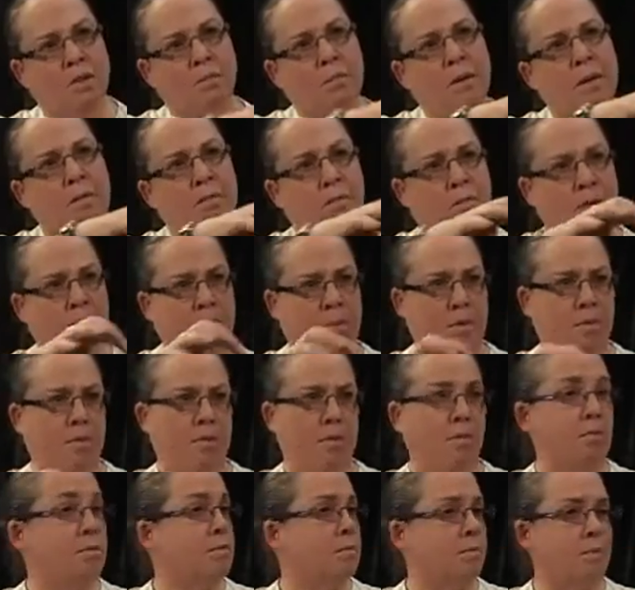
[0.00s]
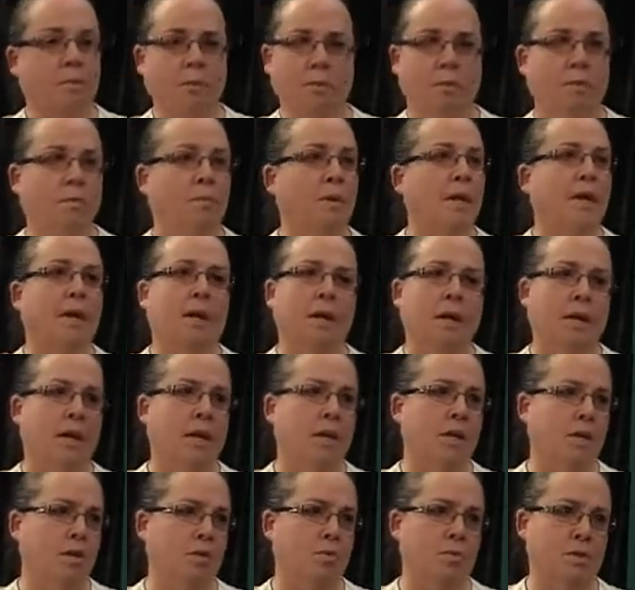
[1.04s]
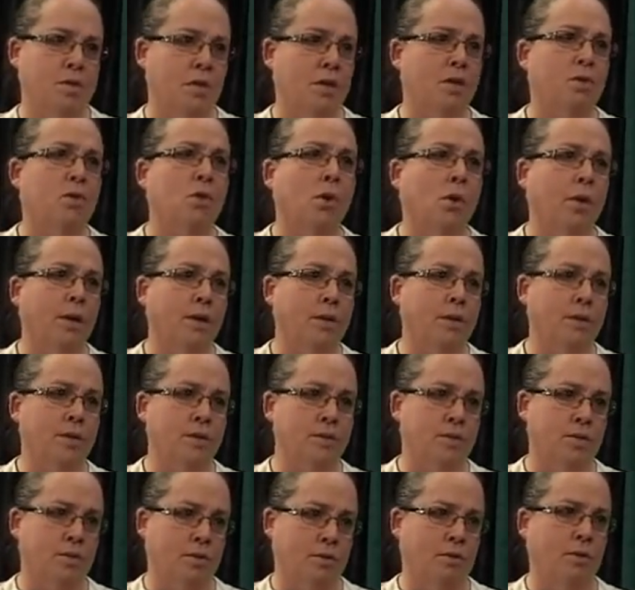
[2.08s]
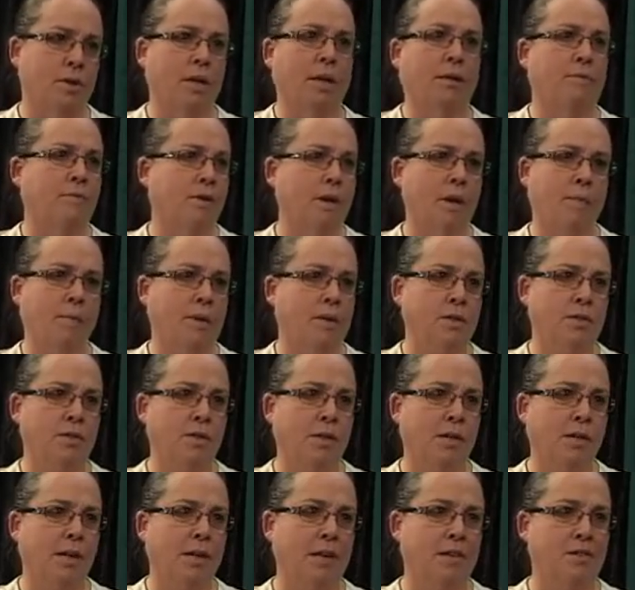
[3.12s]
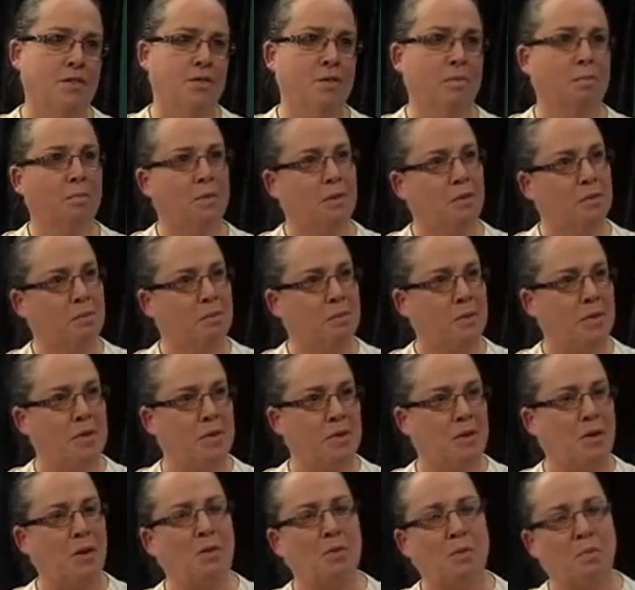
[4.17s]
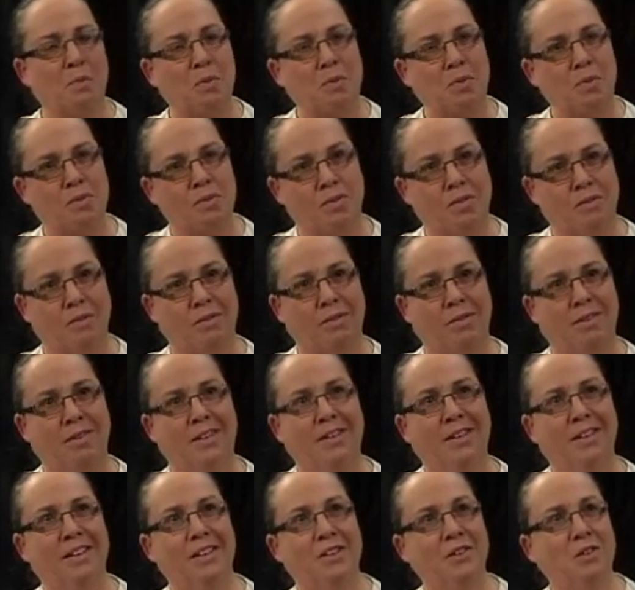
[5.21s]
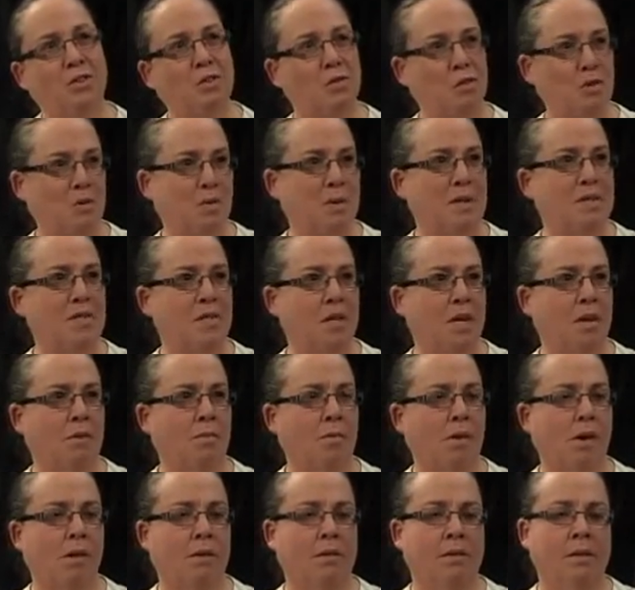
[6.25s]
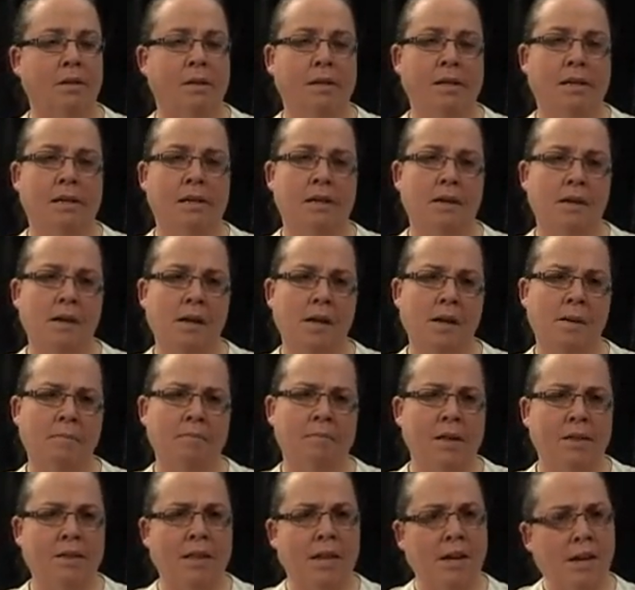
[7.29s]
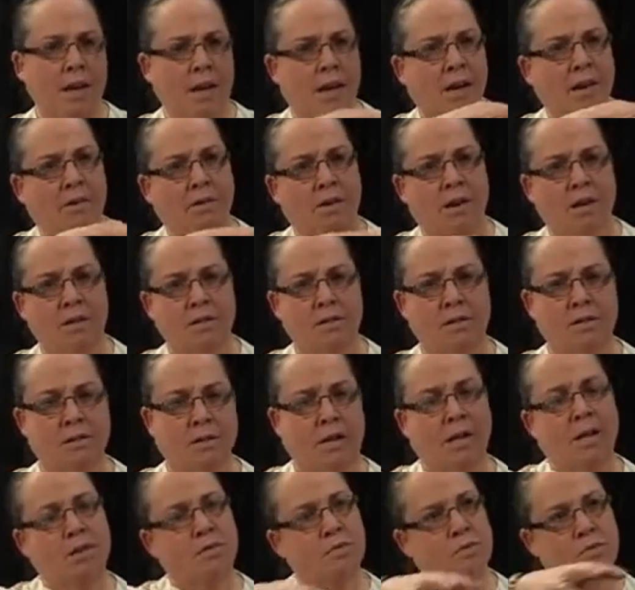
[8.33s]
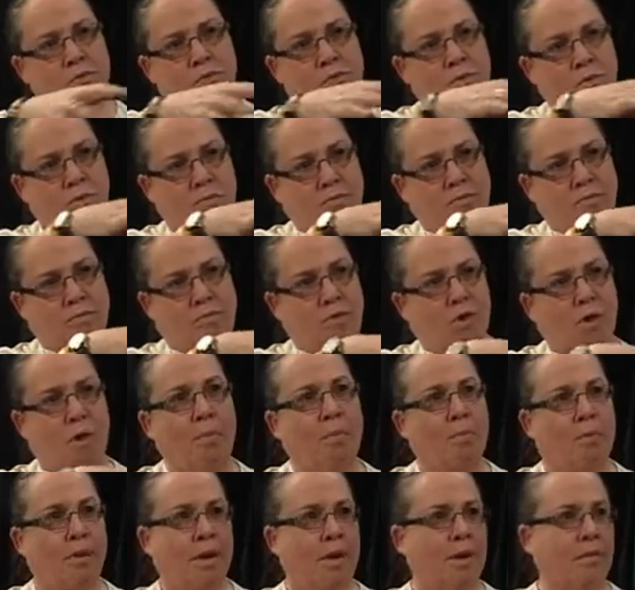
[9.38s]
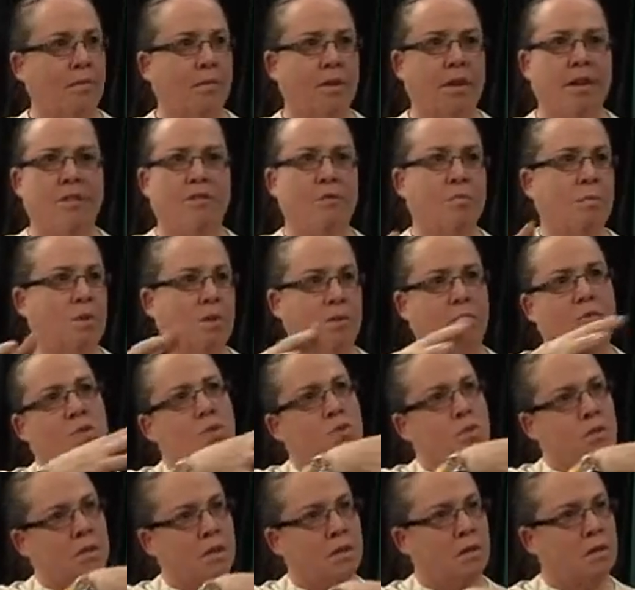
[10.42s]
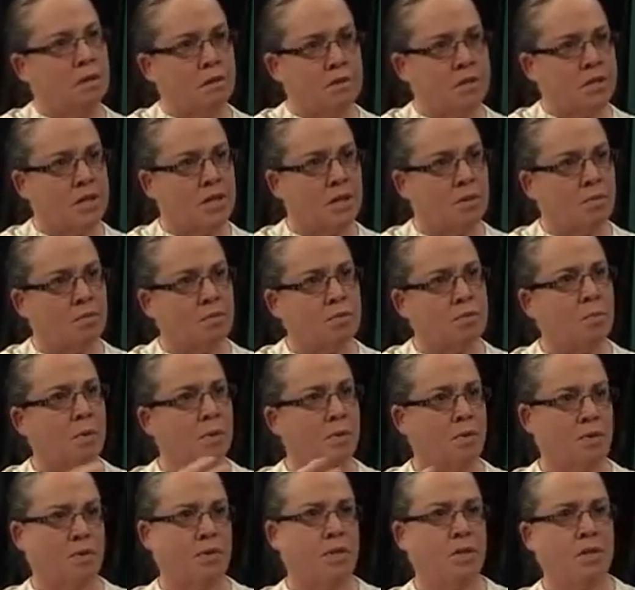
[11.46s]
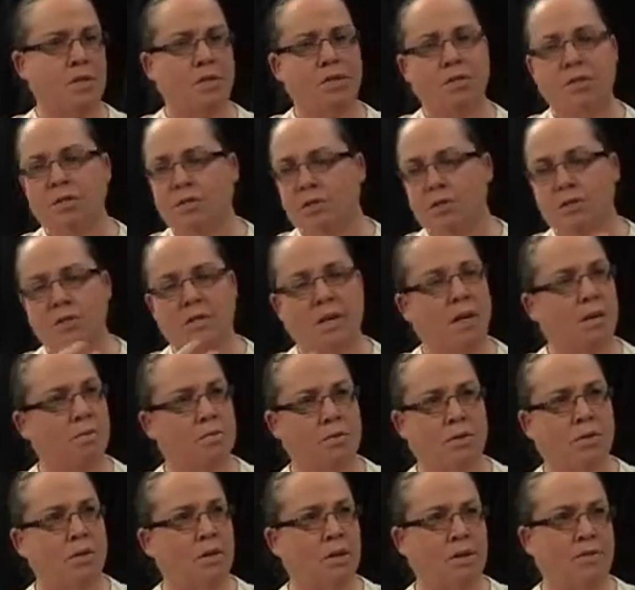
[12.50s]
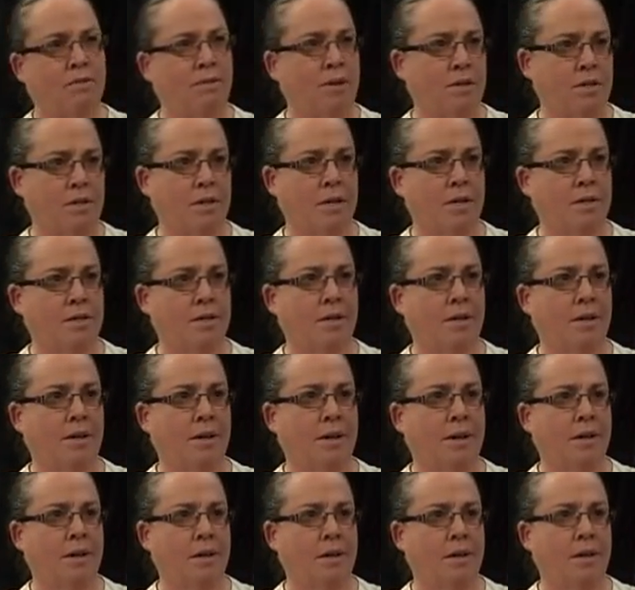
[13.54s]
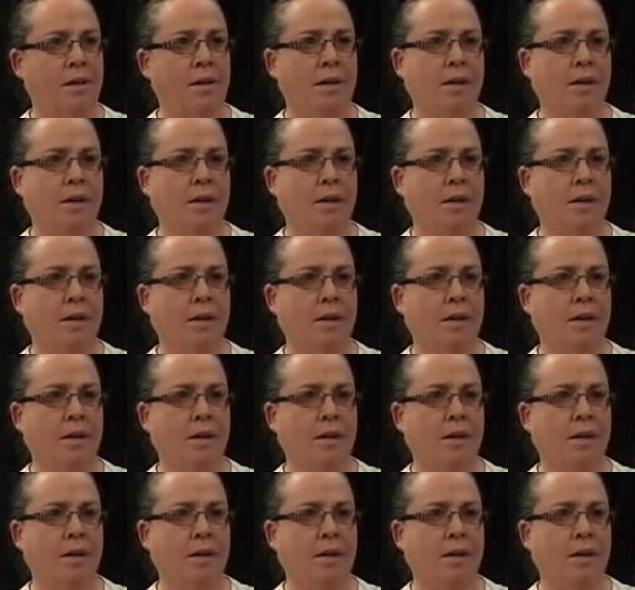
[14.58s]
people a bit on. We had a lady who was in her 90s who loved coming to the class, and being an older person, couldn't always get around. And that art class was operated, everybody was treated as equals by the teacher. She's an absolutely fantastic lady.